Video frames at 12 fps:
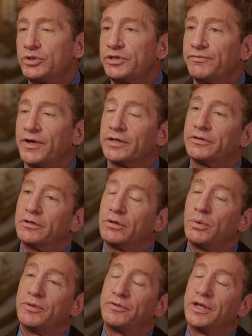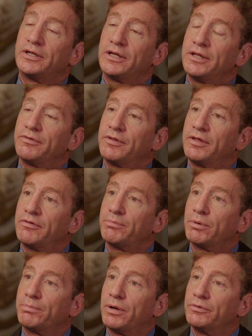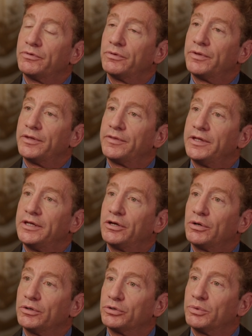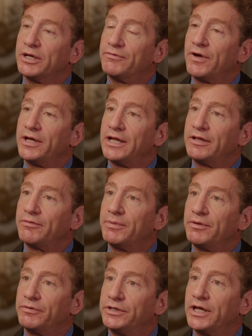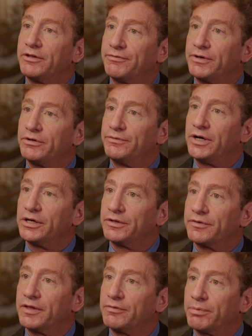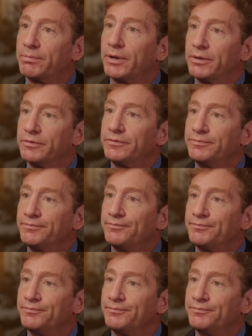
Which, in fact, uh, coincidentally, is, is a proposal that the current Greek finance minister, Yanis Varoufakis, has proposed.